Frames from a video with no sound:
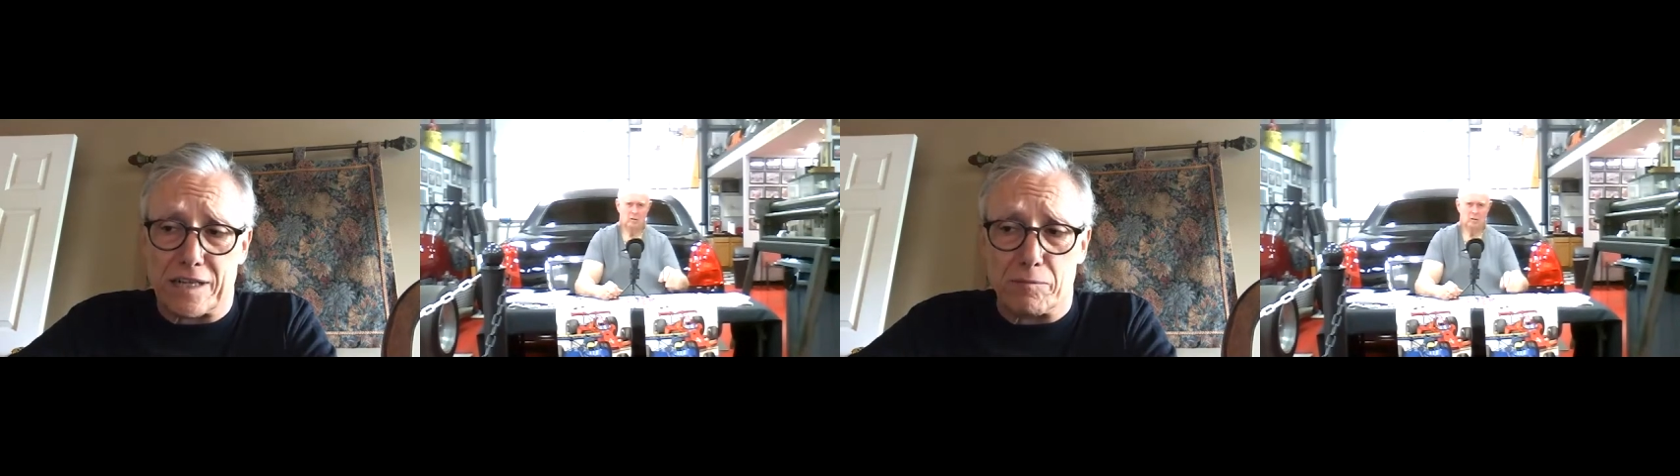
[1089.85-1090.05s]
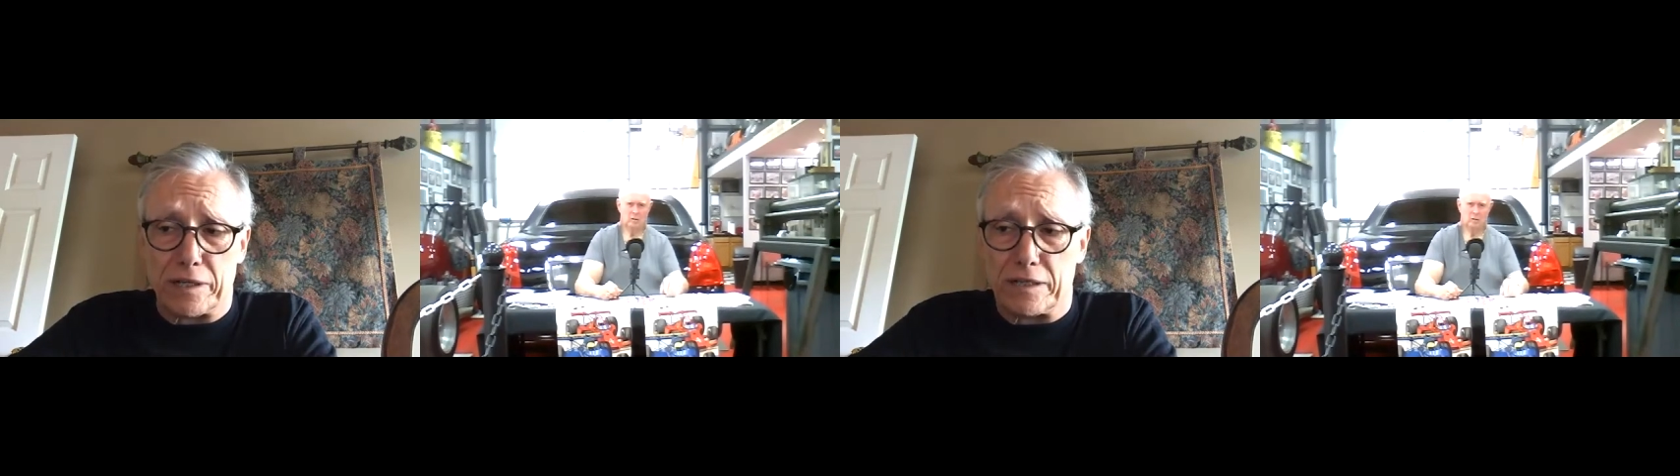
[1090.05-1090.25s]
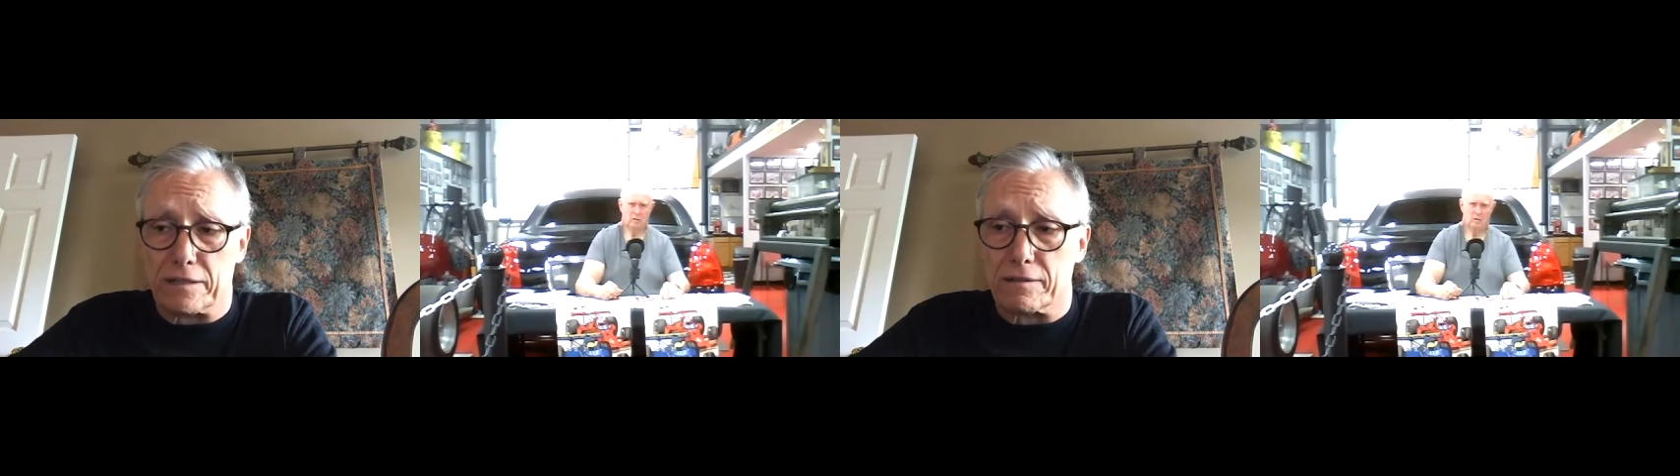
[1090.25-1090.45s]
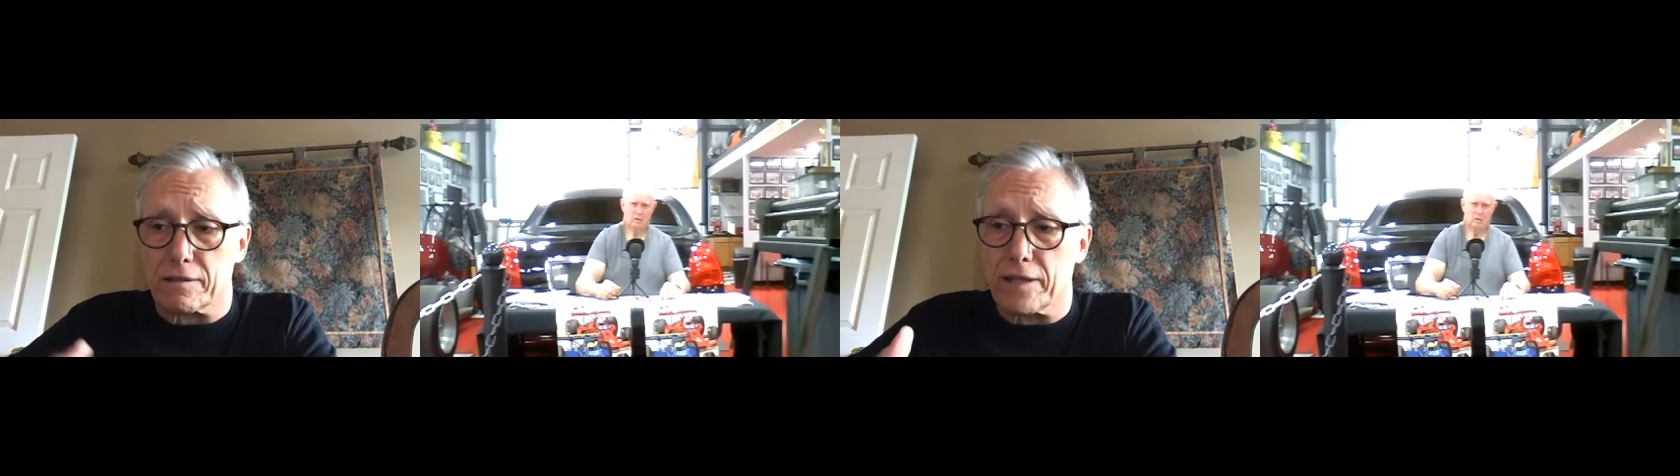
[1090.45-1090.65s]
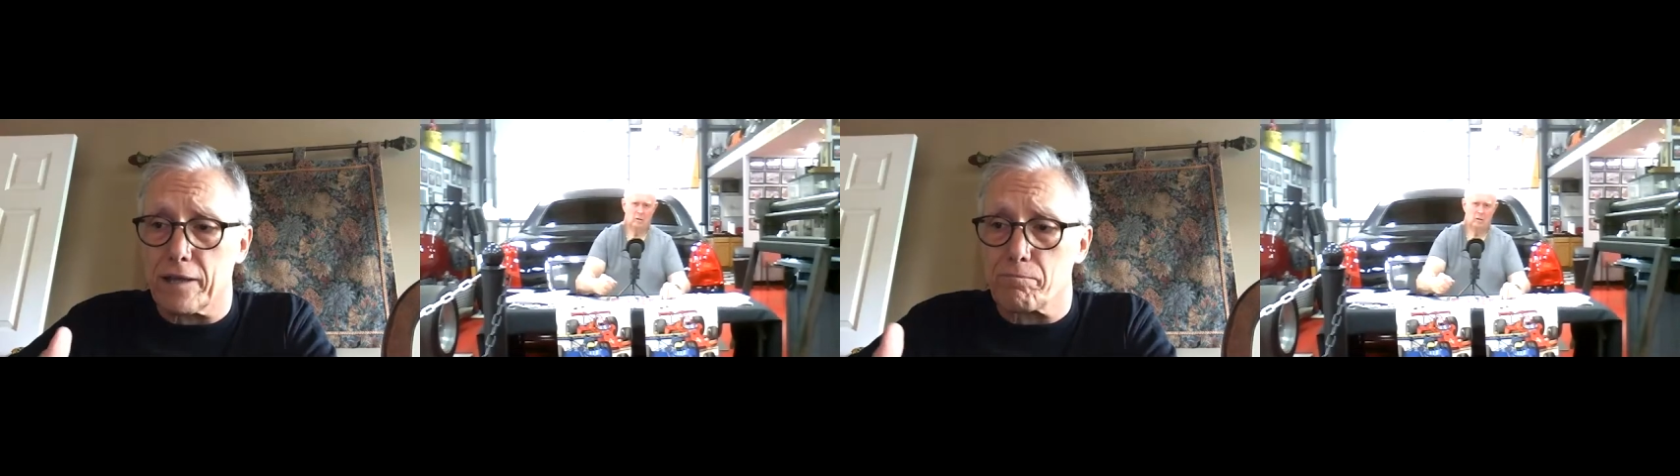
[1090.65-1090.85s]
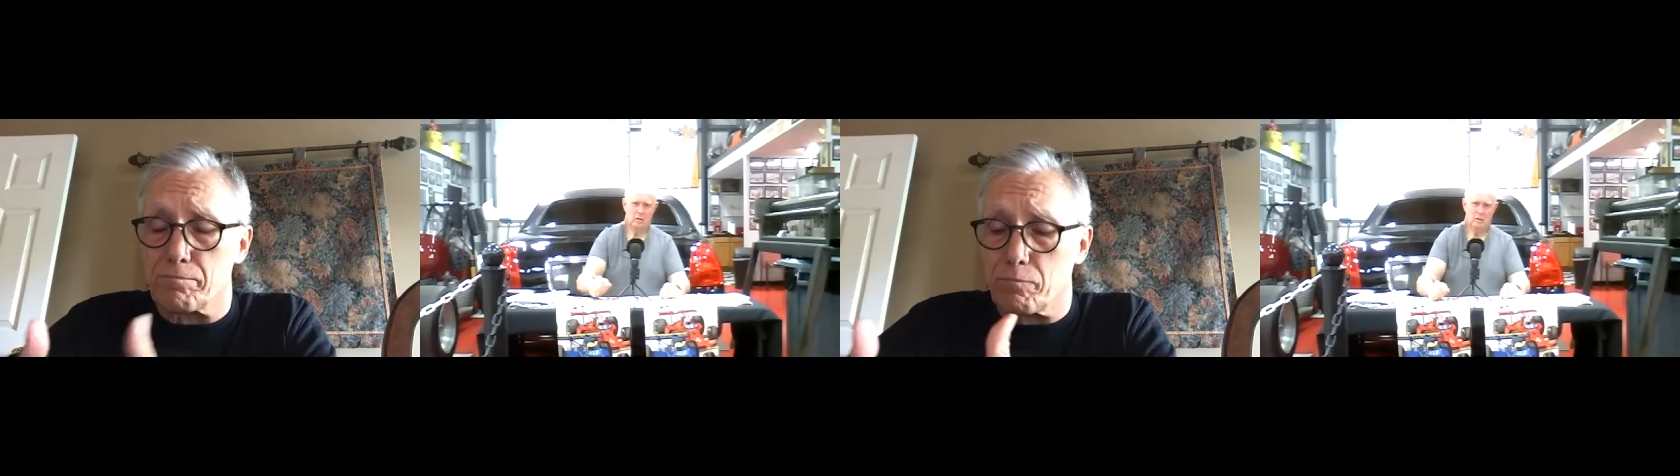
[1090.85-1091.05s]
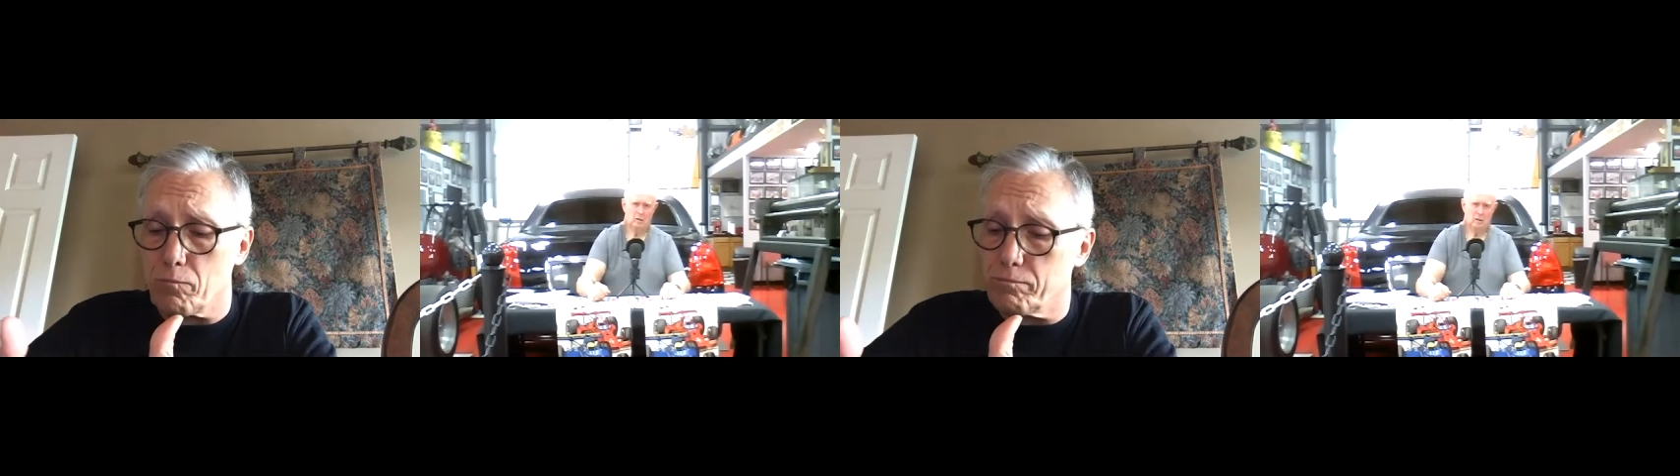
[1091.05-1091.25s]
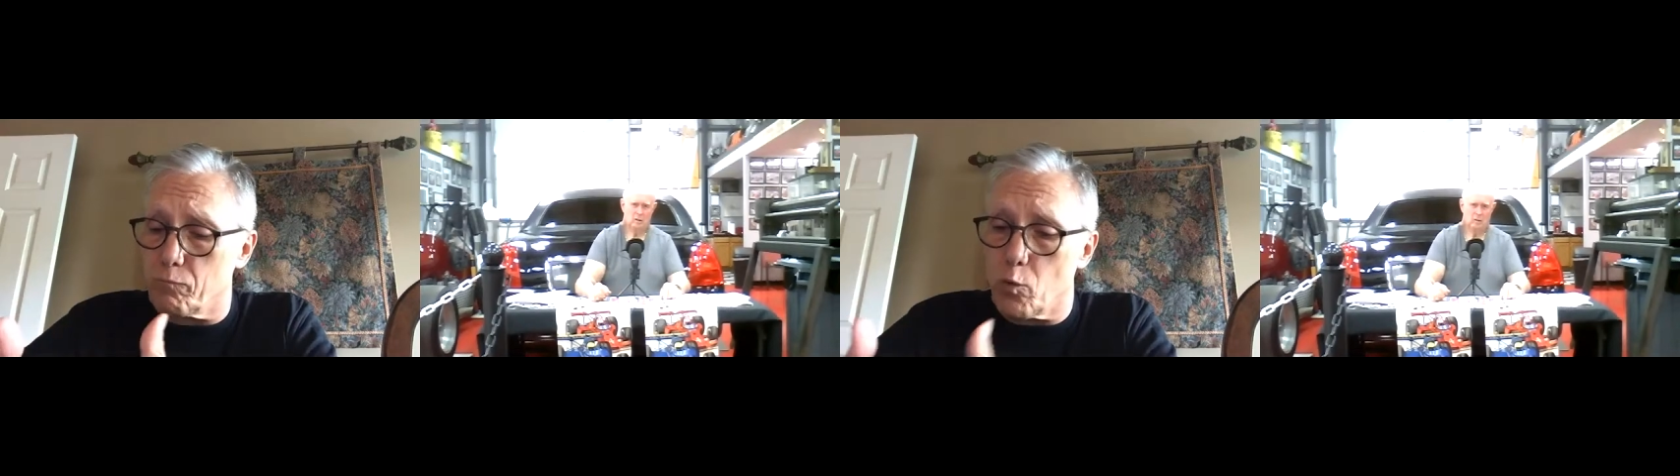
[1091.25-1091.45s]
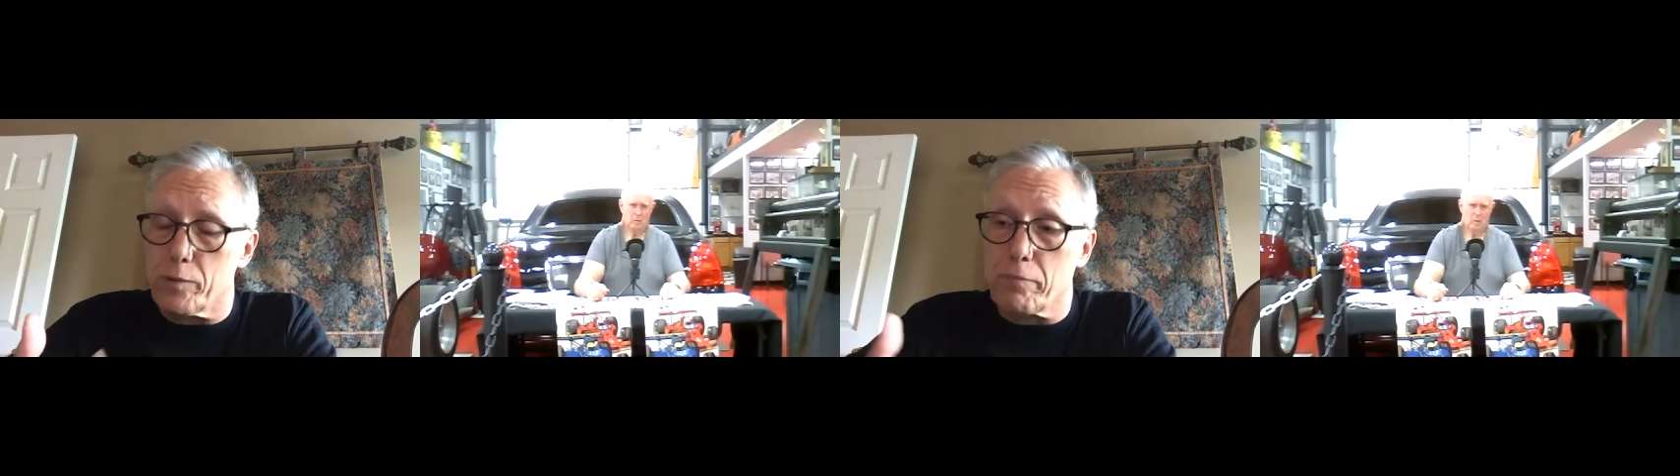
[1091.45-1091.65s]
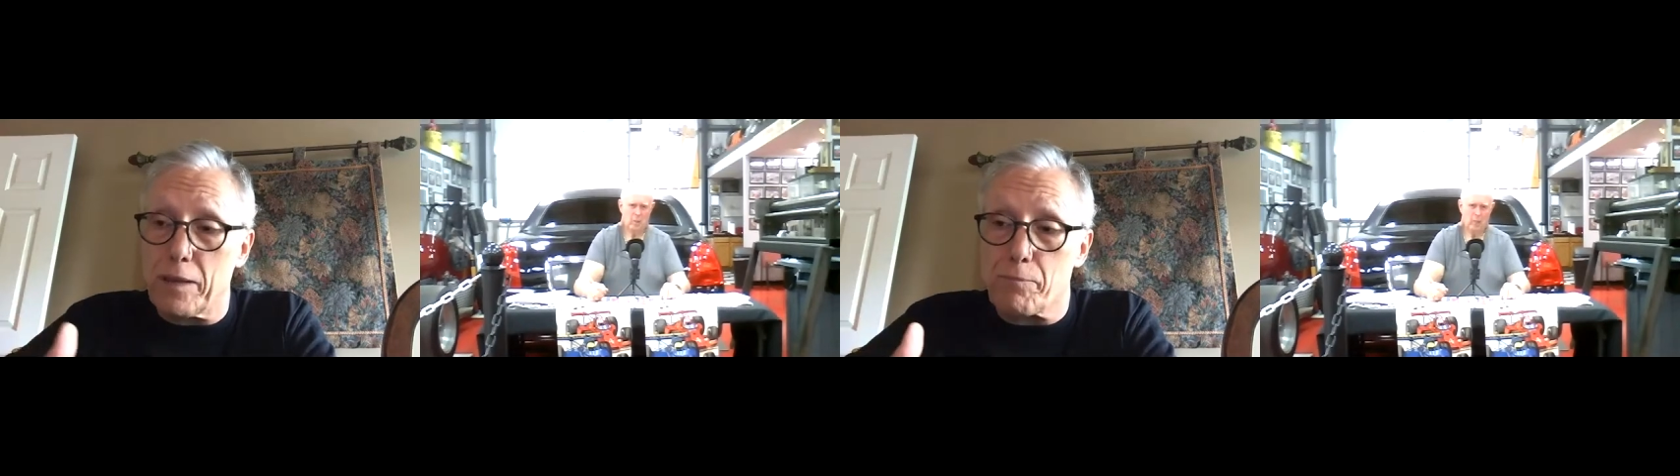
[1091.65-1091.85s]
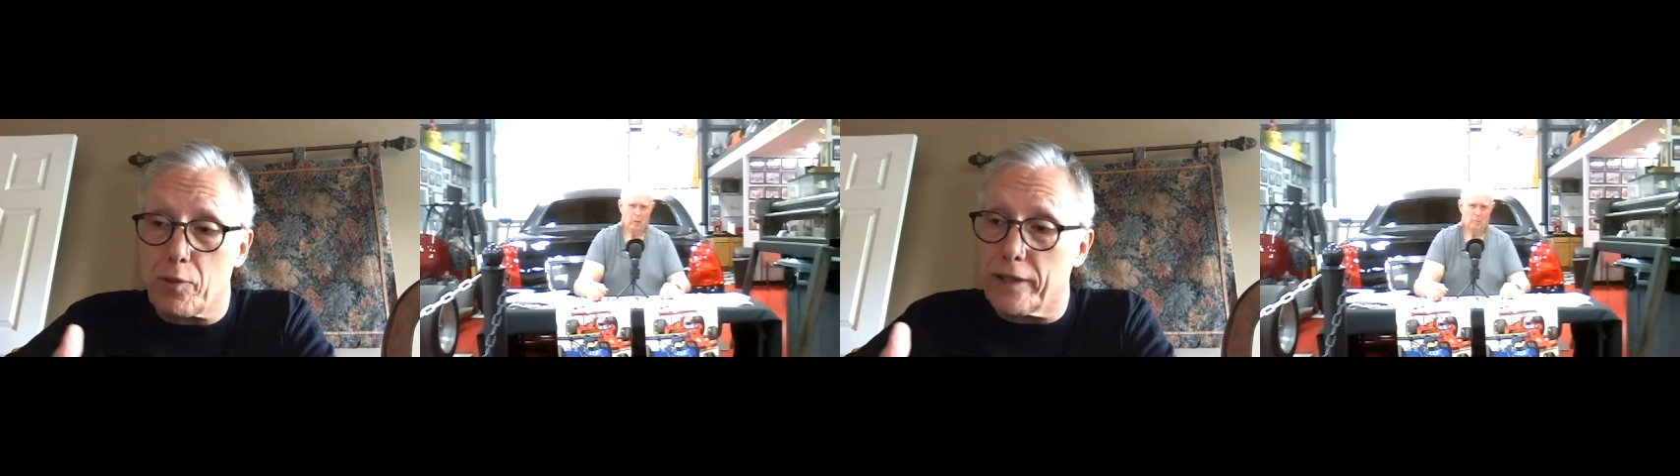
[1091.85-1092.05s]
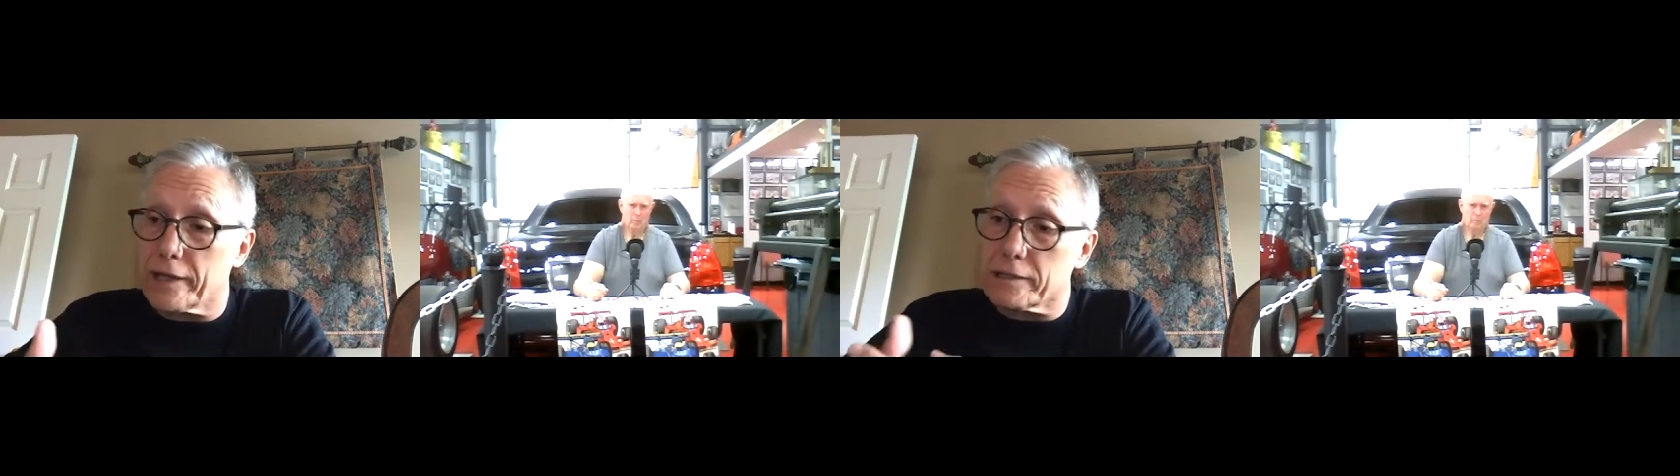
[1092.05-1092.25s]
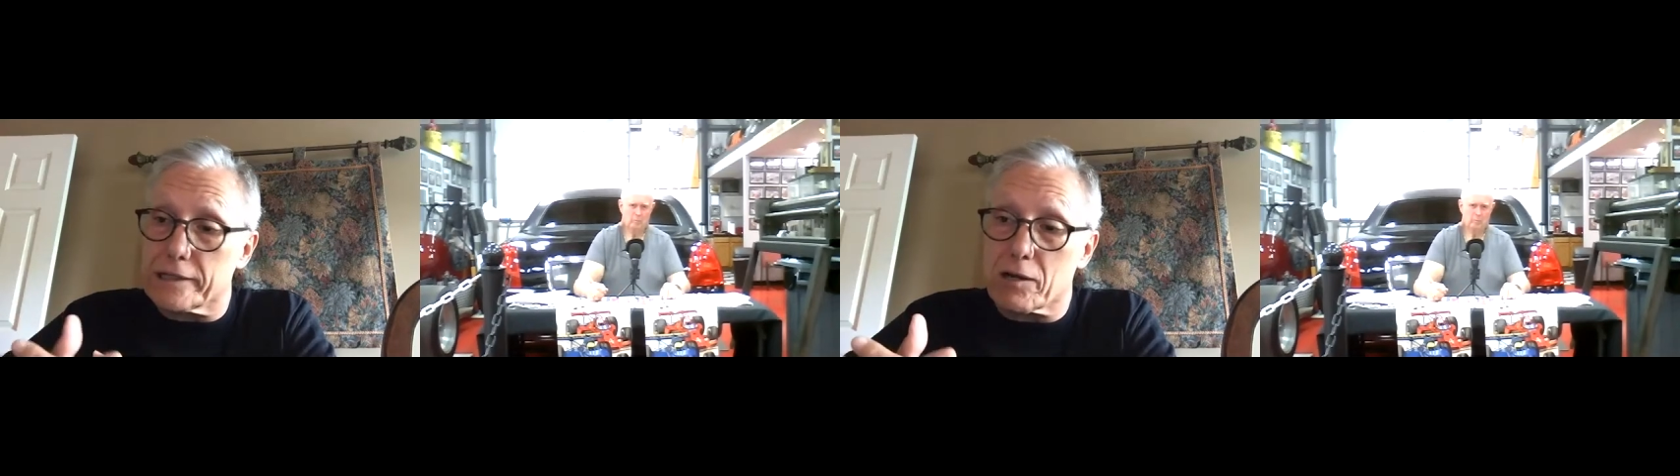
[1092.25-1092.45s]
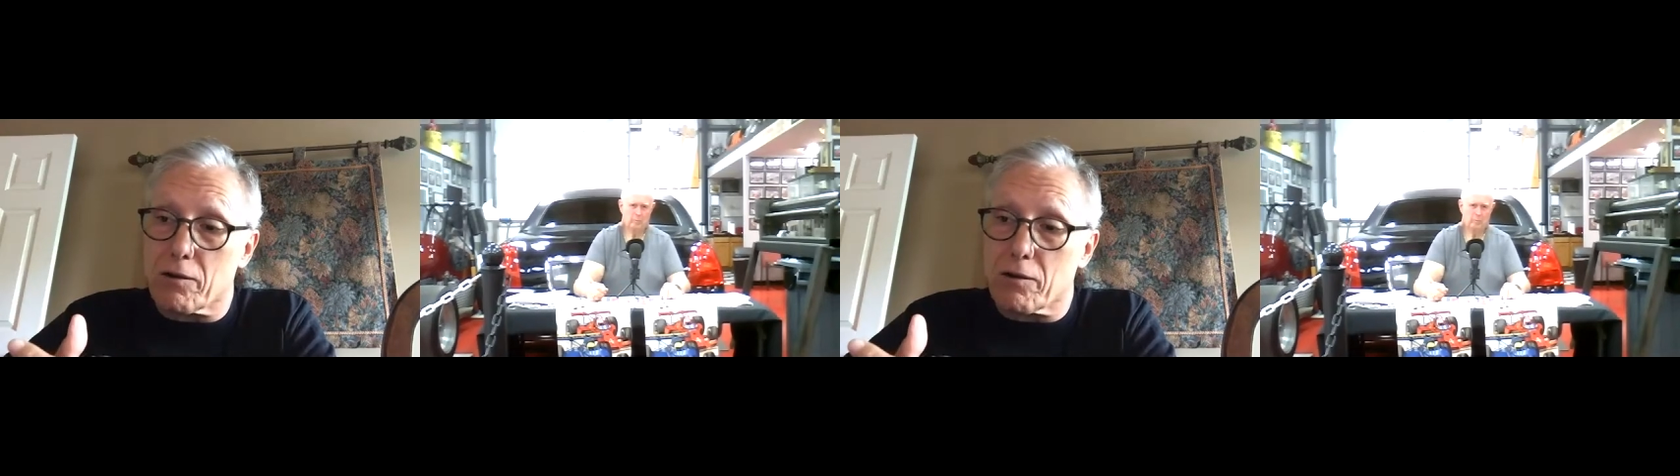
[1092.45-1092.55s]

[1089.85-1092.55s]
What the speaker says: I mean, they wouldn't be politically